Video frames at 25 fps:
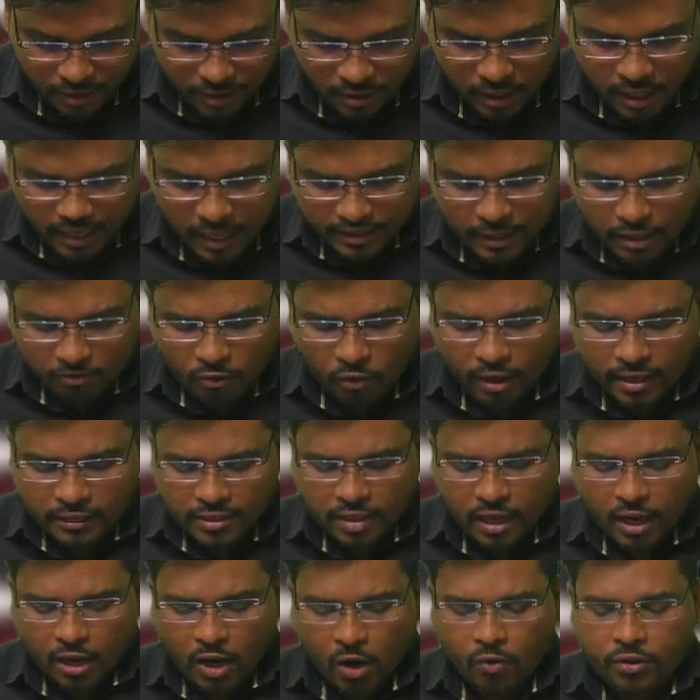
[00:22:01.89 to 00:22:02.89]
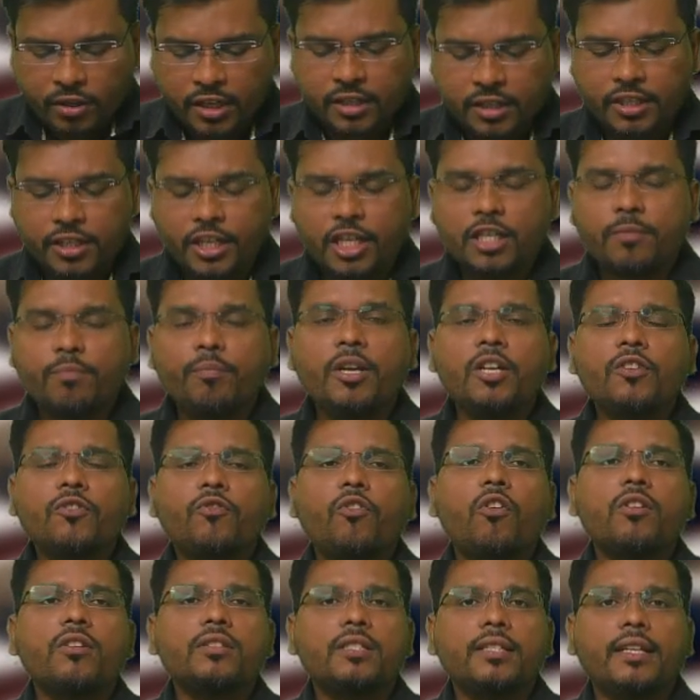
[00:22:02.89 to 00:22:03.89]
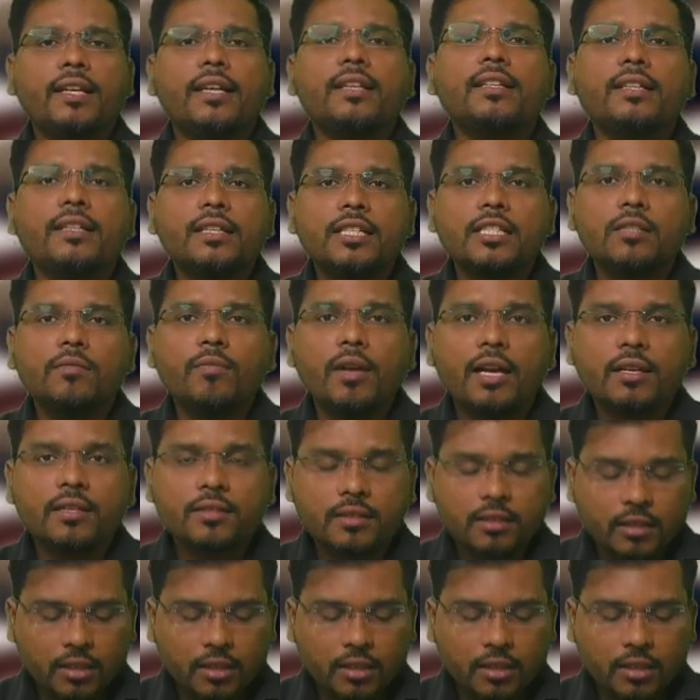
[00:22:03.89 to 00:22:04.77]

Then what is the accounting treatment for sale and lease back, sir?